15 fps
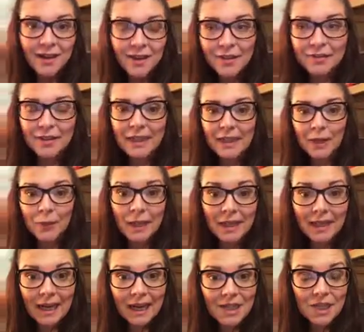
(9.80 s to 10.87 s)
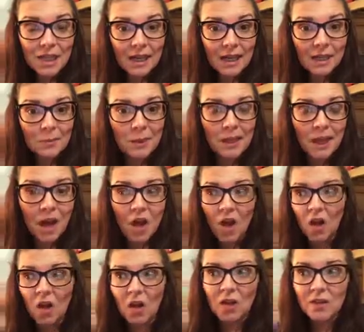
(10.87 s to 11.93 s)
really quickly actually
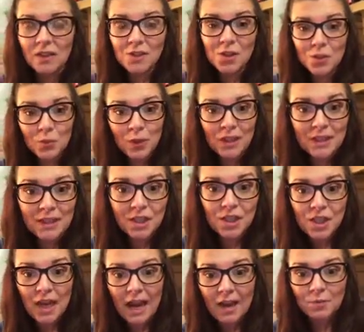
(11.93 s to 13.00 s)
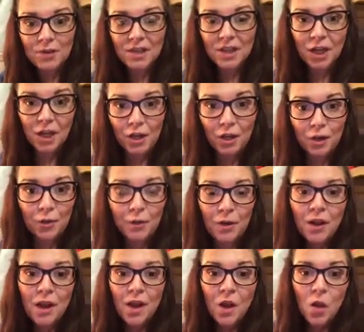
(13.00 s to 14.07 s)
because I just wanted to share with you
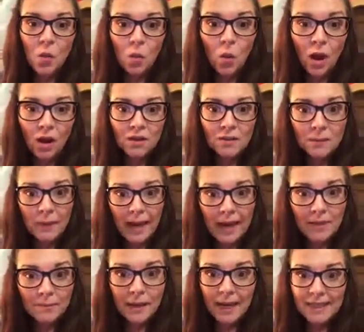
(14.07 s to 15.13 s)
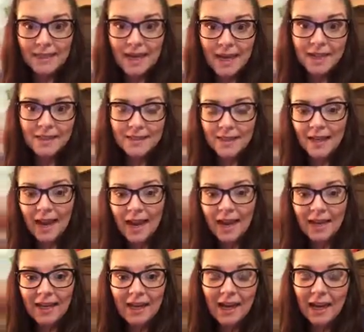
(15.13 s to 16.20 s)
what has made my day
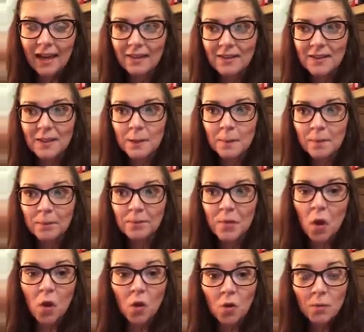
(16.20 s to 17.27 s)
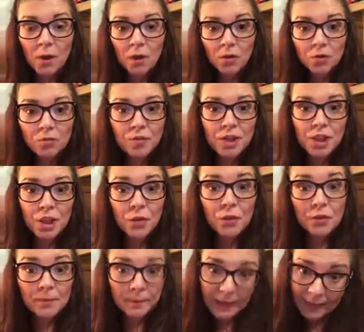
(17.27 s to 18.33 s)
today and almost
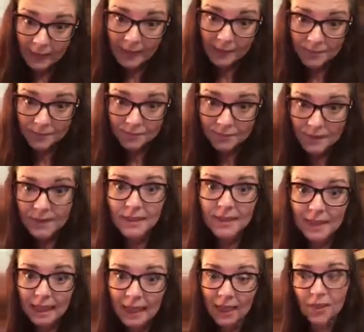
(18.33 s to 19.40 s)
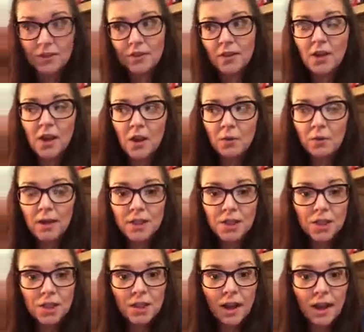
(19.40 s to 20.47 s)
reduced me to tears,
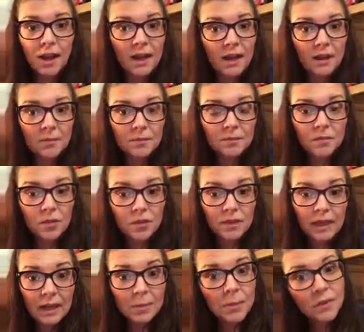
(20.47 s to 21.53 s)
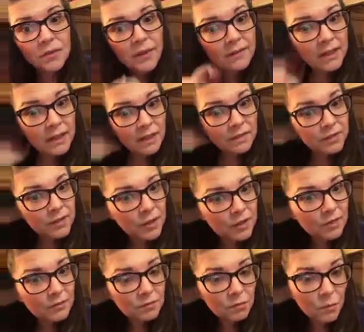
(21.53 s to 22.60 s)
which doesn't happen very
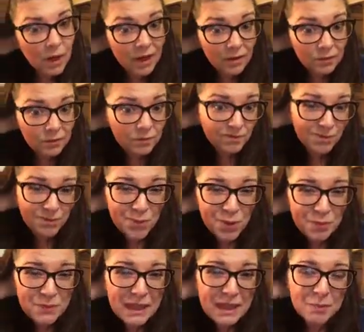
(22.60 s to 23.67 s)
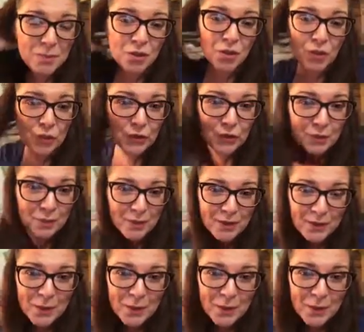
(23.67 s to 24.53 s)
often. Well, sometimes does. But